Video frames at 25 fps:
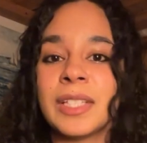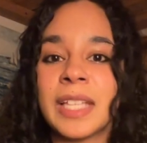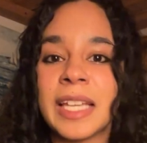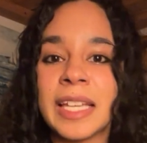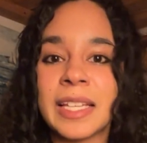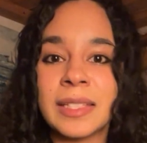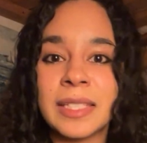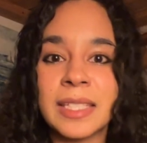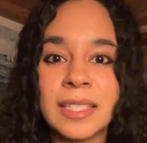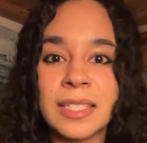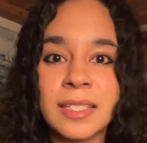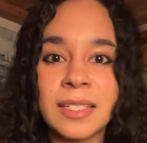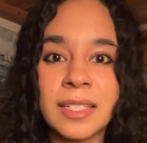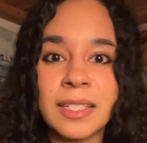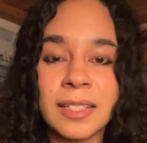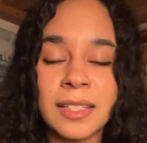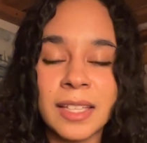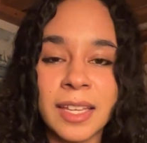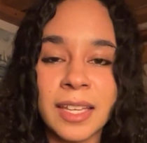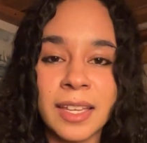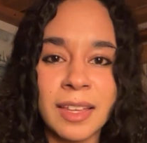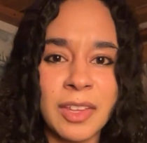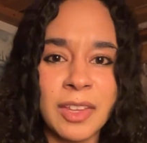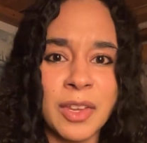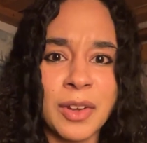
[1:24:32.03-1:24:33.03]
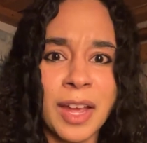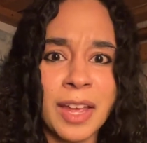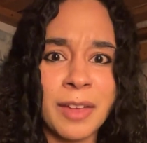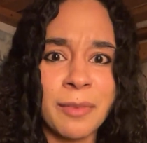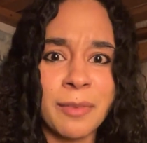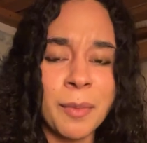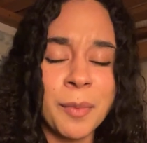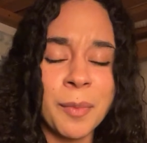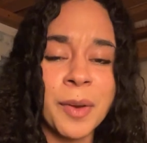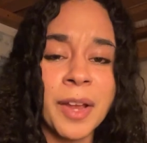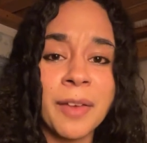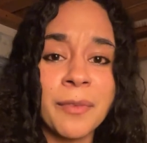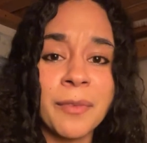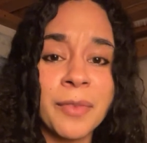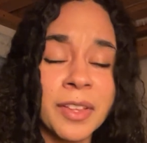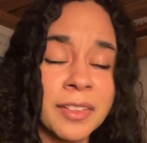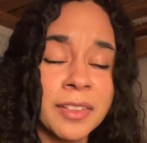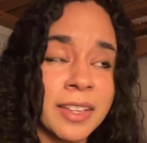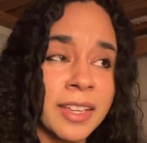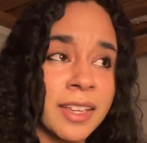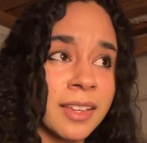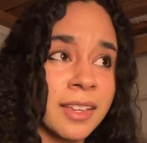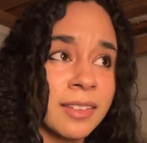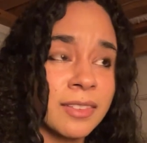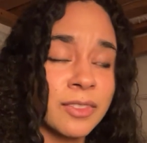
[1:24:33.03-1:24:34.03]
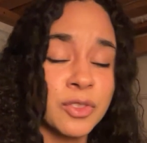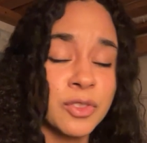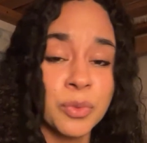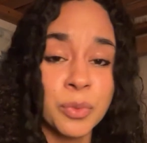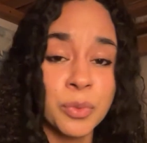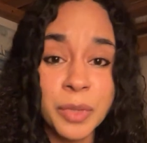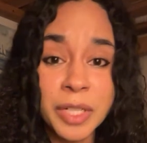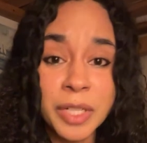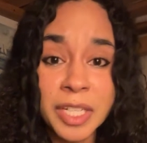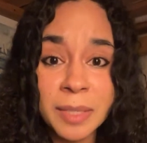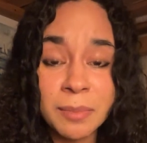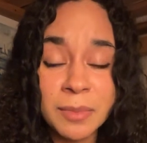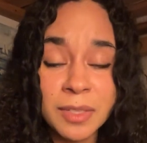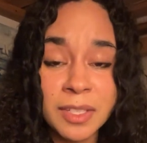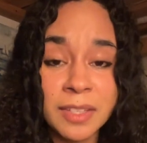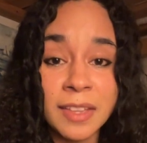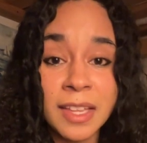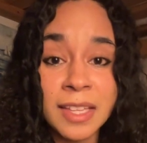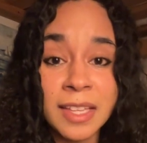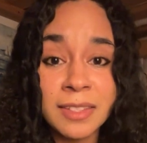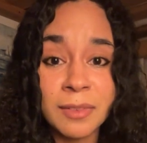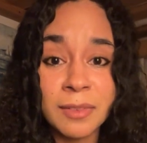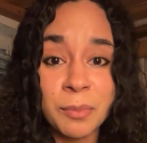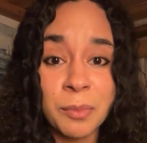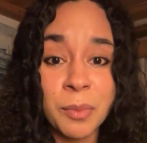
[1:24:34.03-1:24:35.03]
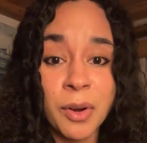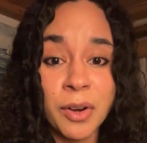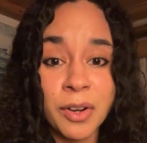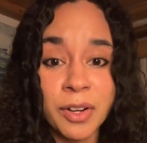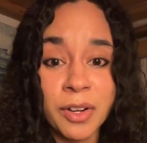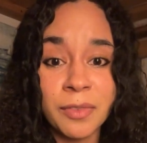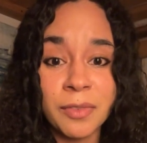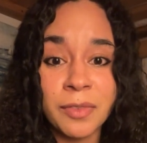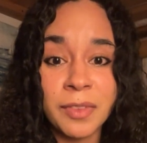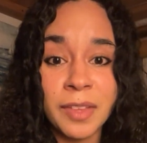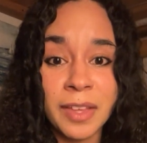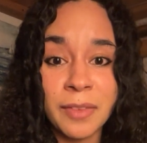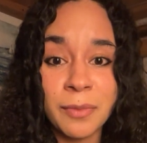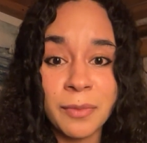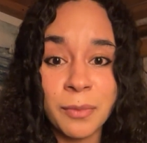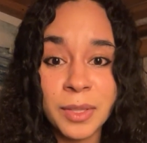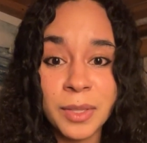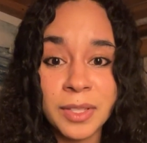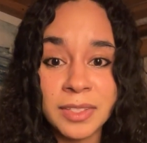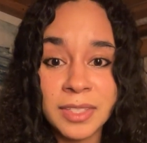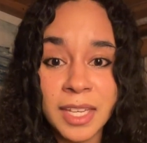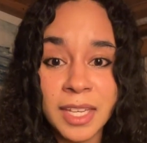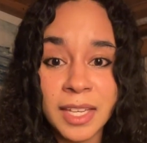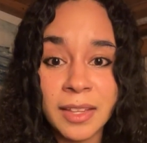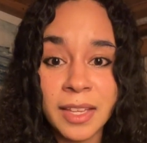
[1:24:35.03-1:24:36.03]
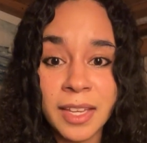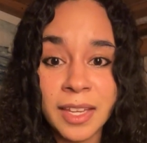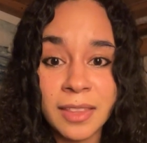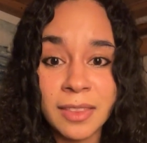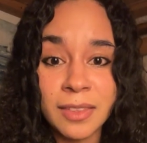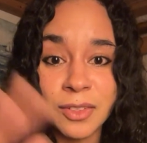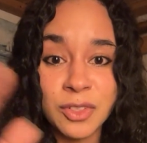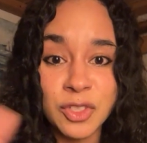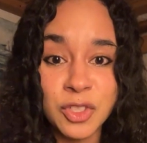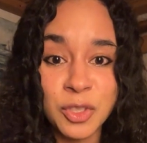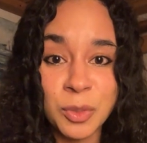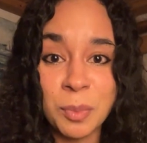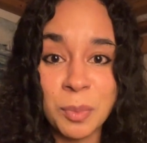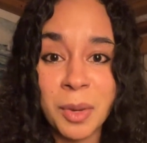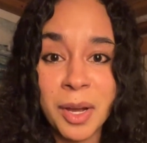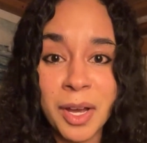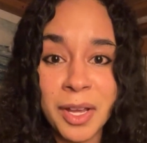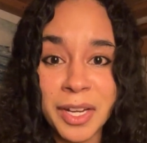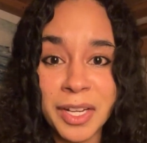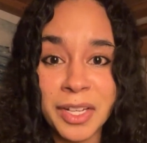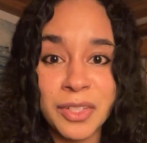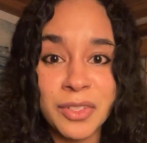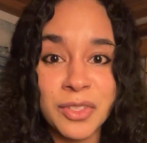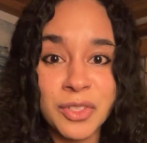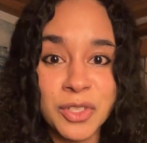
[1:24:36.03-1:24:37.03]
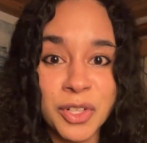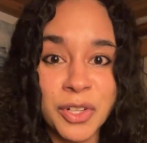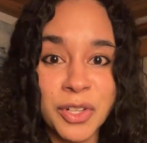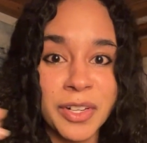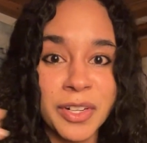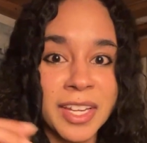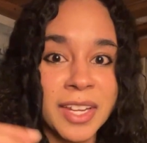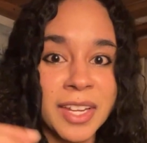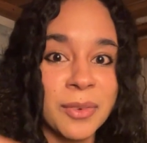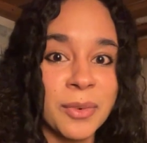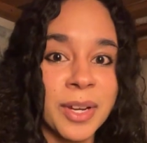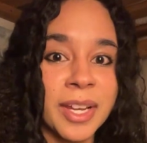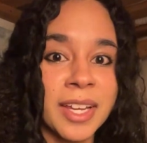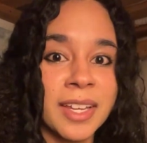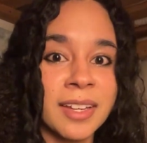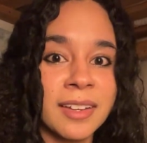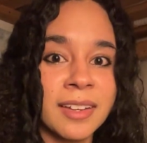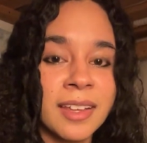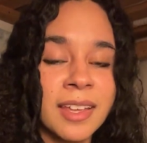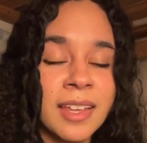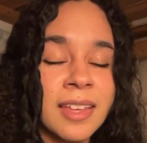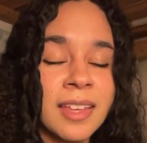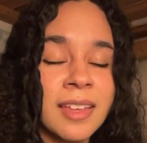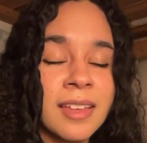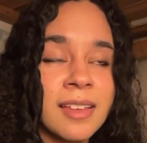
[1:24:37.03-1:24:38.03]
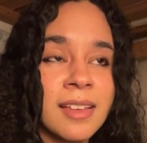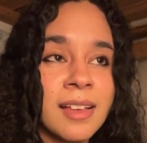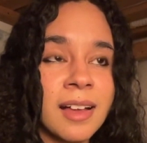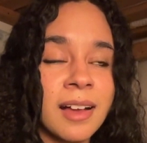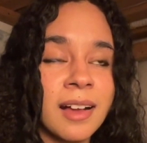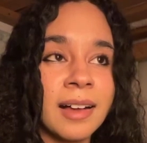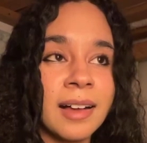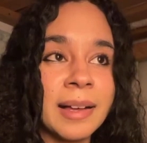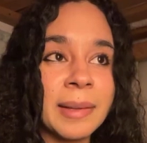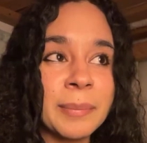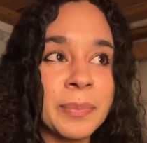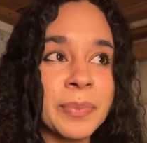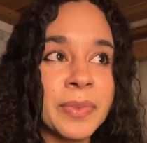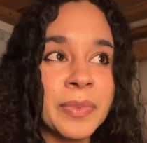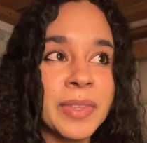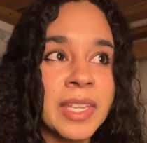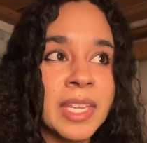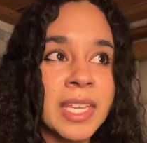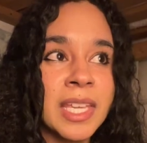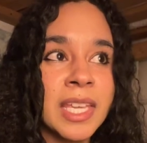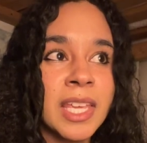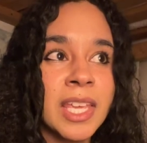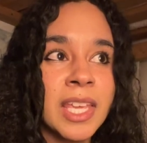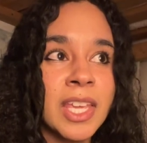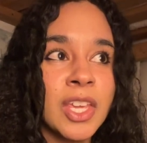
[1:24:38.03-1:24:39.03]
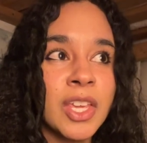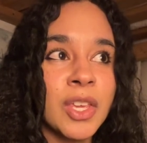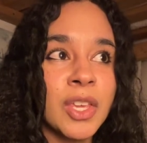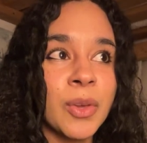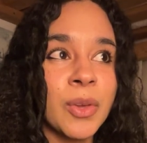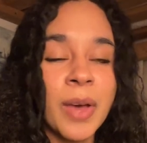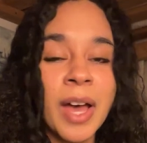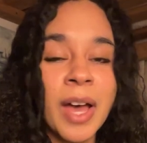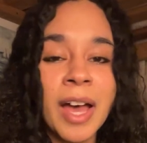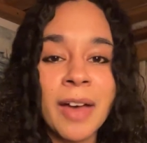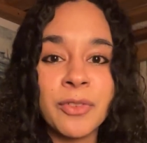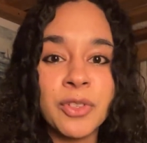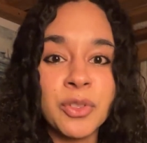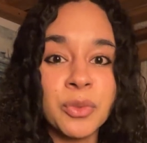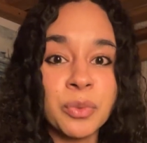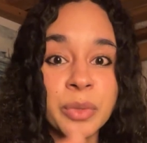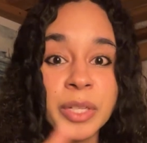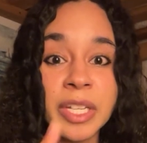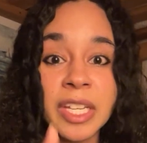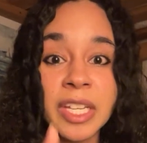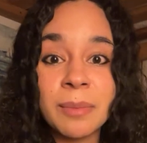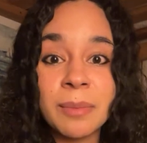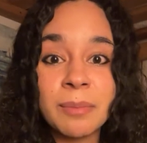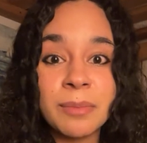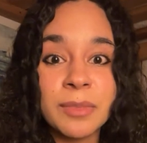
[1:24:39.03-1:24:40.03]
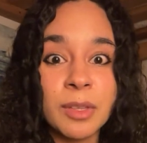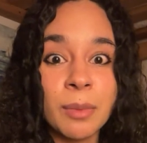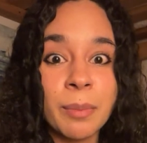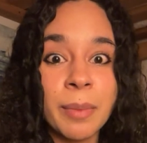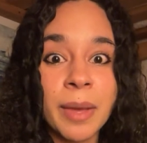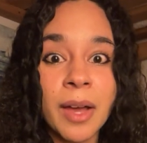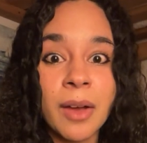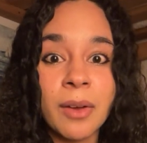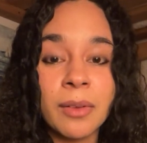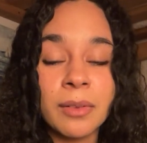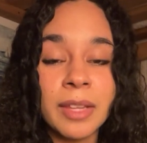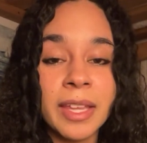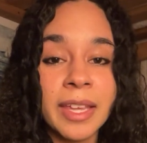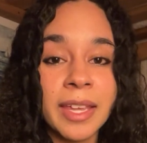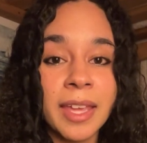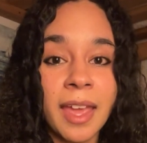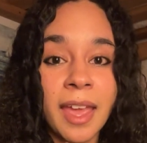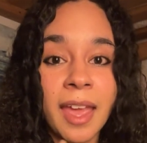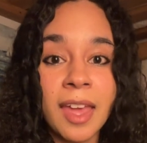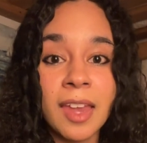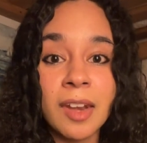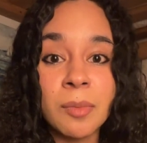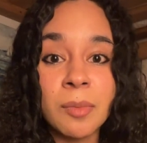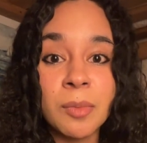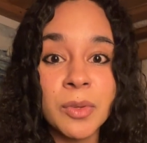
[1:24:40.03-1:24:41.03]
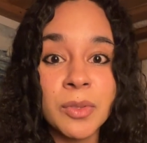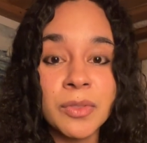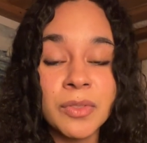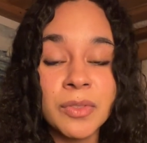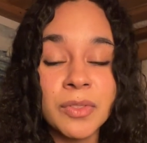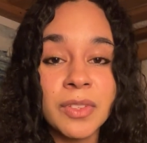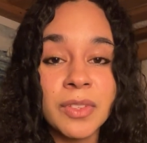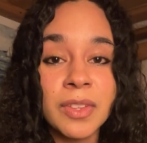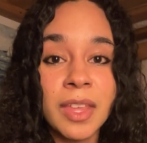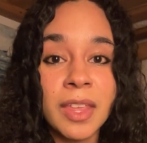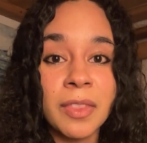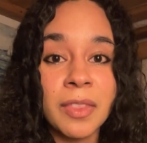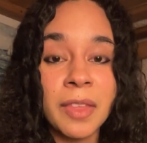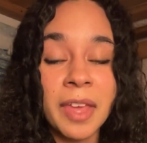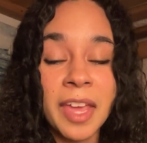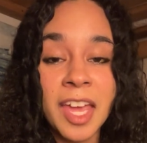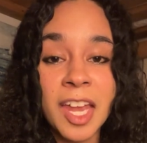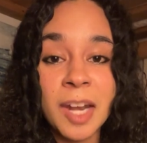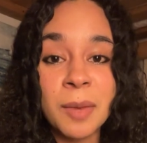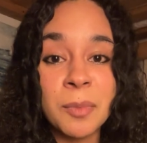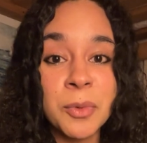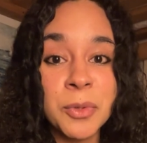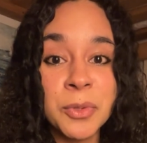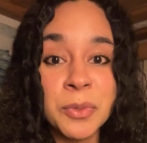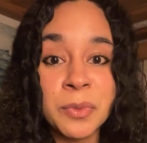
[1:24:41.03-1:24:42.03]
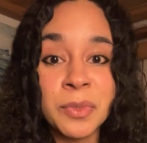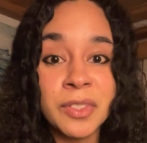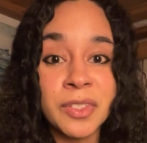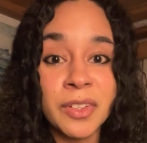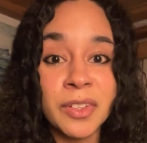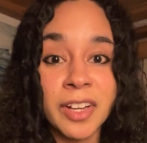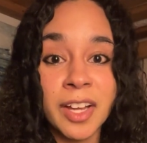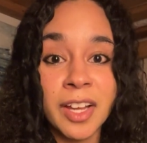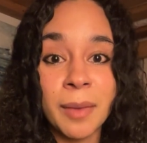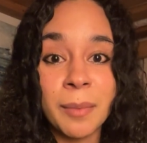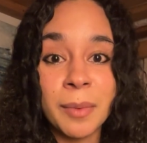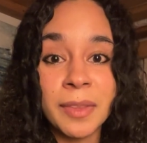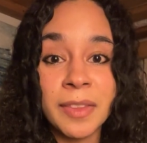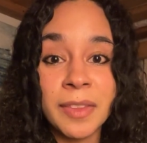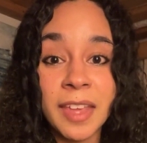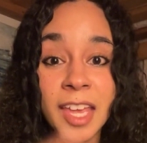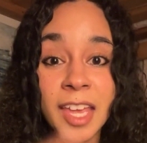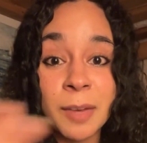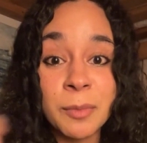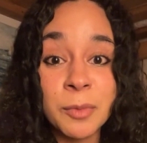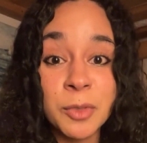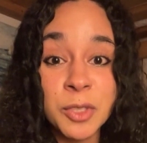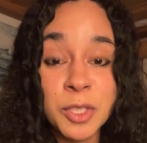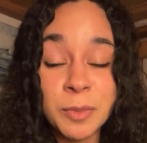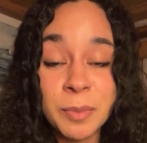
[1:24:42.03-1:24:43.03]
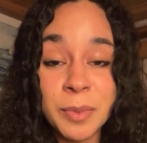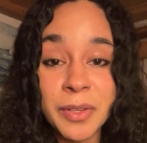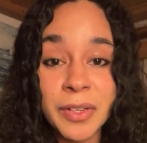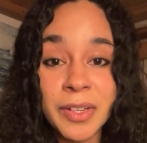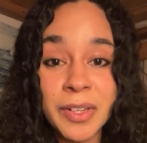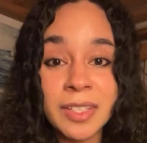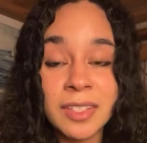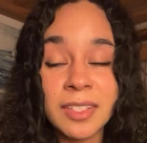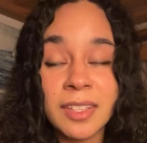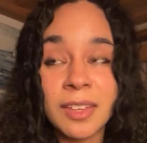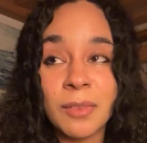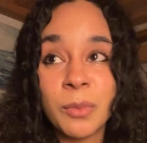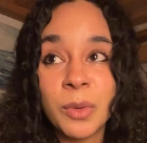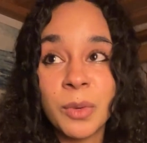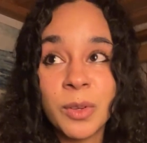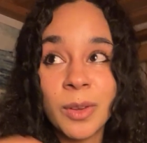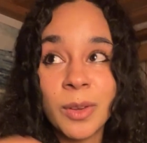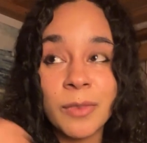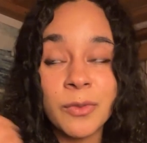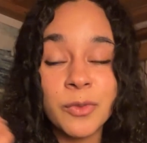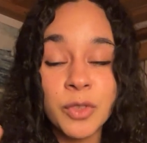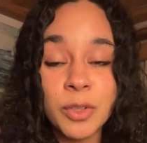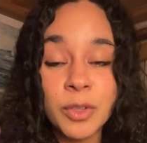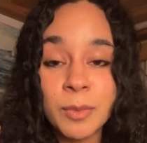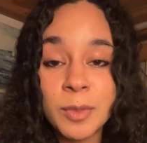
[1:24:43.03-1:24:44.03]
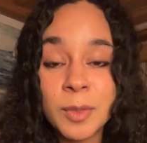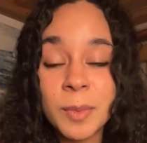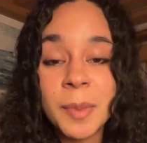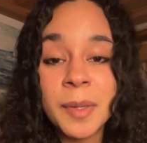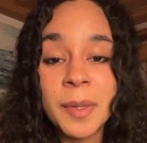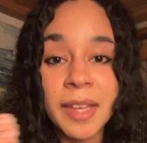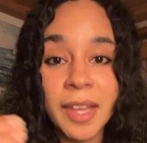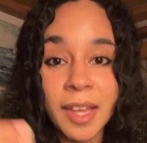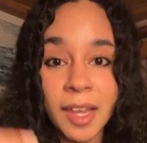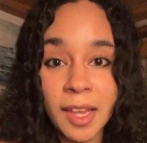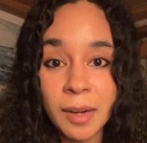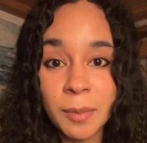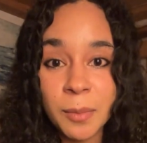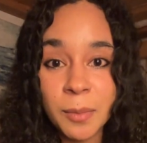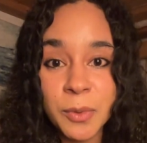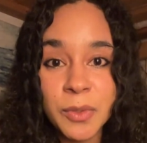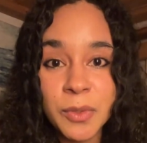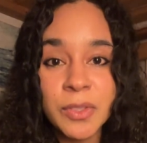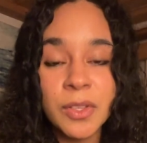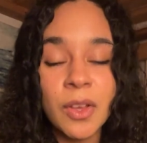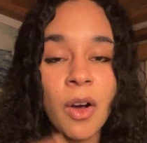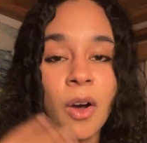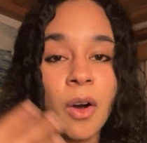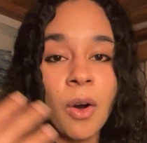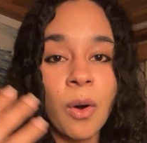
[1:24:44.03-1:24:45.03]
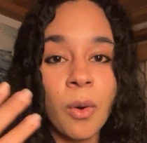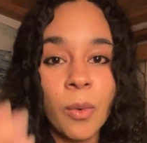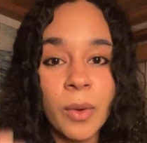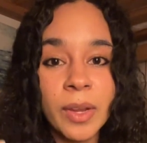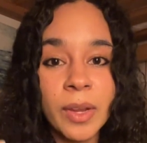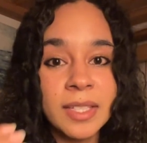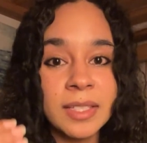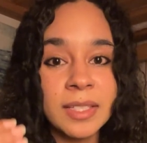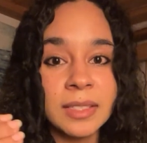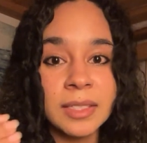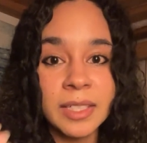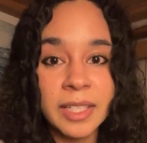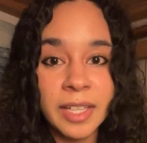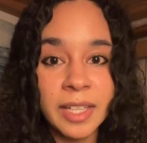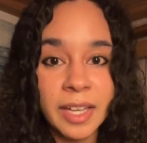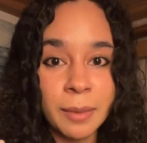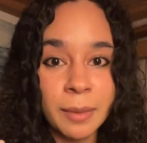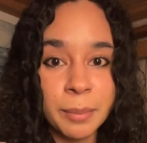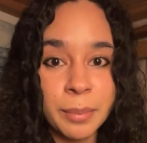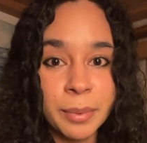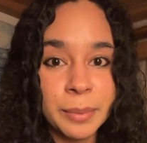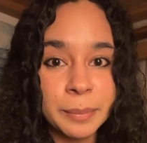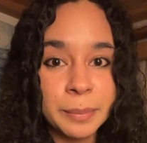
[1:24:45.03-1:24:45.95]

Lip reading: listen to, like, you know, I remember having, like, dreams, and that's a part of, I would say, like, the shamanic journey, right? You'll have dreams about, like, animals. The animals will start coming, the animal spirits. And when you have dreams about animals, always look up